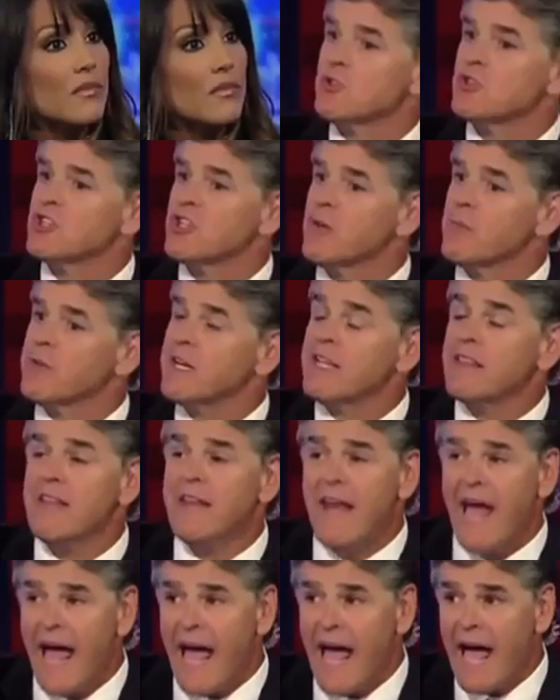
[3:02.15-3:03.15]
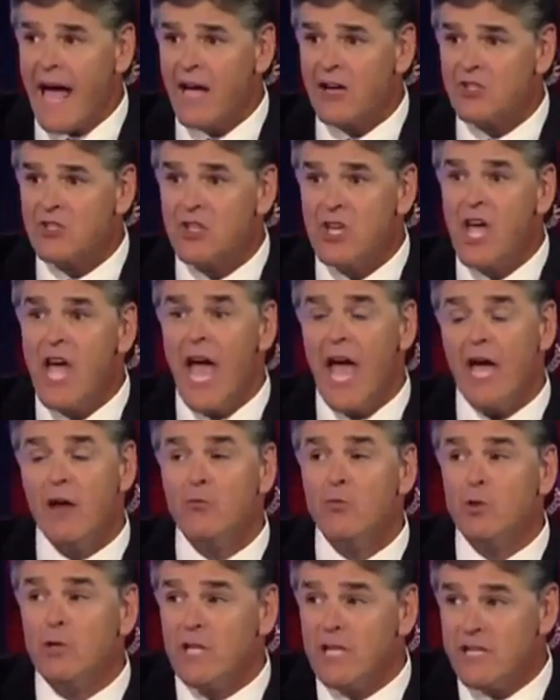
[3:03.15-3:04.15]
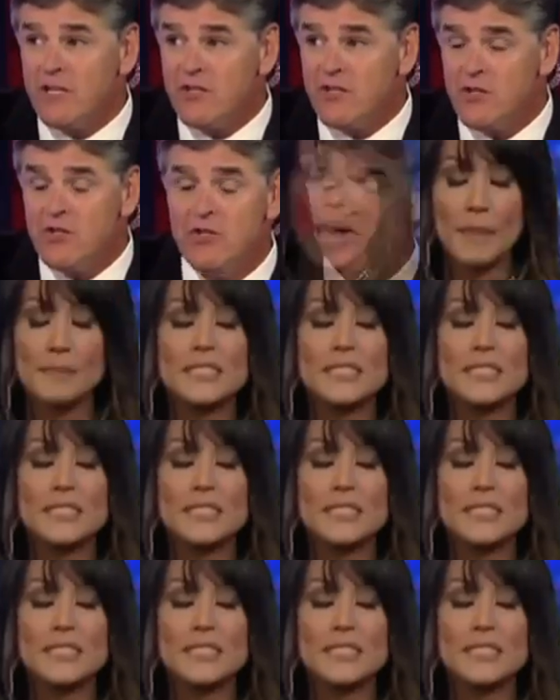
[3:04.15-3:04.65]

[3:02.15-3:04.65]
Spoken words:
for somebody that hacks and releases